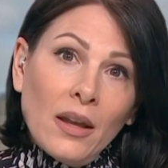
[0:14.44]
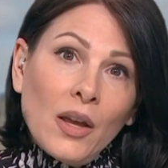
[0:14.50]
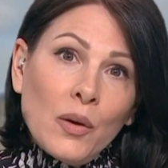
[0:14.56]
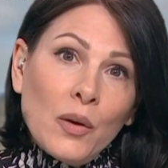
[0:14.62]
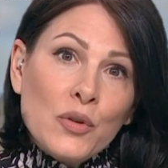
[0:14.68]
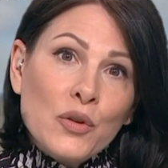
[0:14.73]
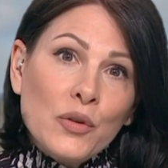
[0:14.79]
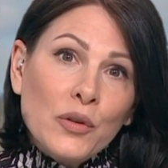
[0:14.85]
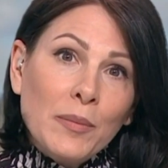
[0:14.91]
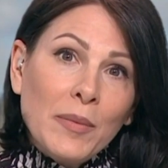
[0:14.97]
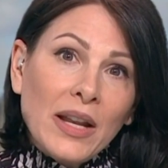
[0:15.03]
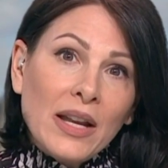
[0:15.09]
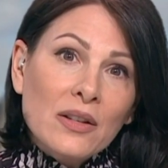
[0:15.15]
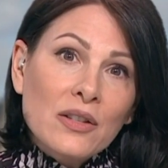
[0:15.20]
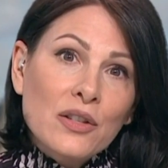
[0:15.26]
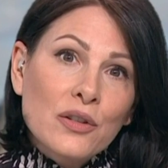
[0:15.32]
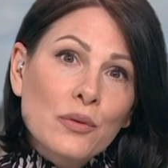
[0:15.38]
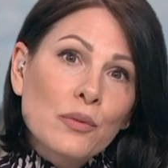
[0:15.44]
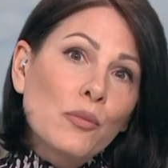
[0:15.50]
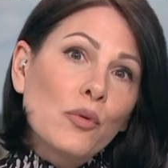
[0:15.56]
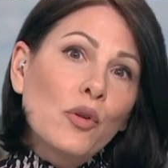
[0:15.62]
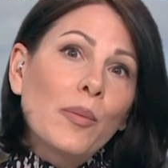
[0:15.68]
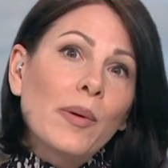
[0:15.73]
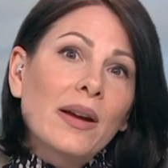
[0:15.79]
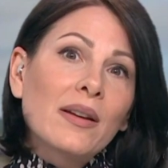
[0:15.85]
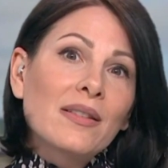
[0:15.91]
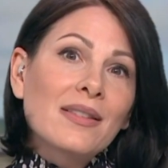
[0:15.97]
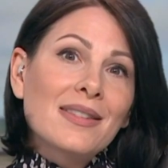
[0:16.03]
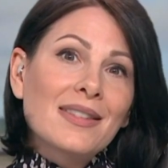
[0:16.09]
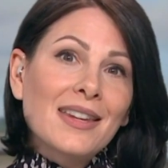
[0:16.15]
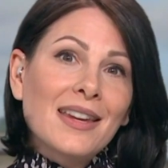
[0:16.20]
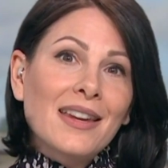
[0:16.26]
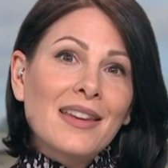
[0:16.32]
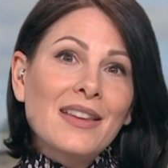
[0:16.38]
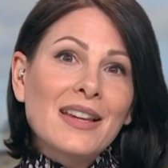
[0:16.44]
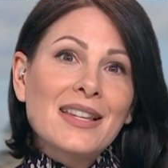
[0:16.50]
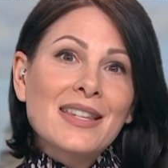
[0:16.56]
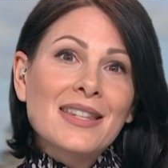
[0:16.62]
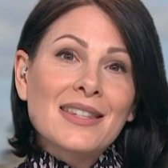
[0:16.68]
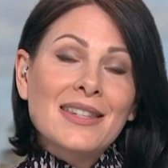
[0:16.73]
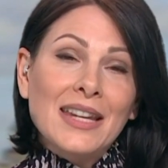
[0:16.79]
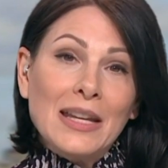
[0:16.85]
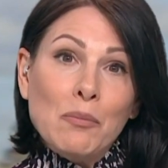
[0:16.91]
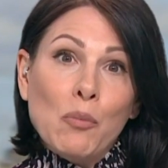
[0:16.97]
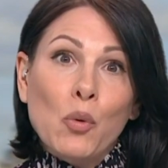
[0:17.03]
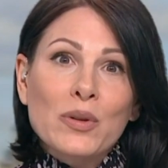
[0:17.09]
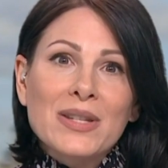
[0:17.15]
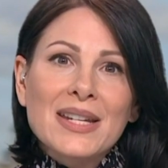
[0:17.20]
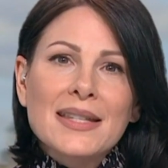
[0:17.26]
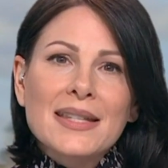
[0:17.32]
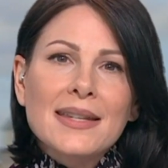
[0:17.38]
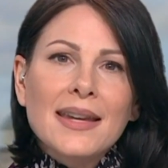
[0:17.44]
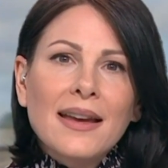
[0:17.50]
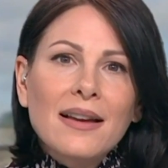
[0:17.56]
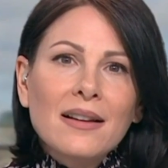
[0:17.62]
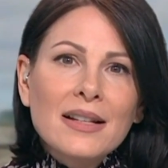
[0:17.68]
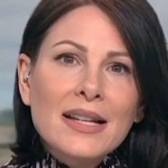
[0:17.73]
Well, joining me now to talk more about uh, this in more detail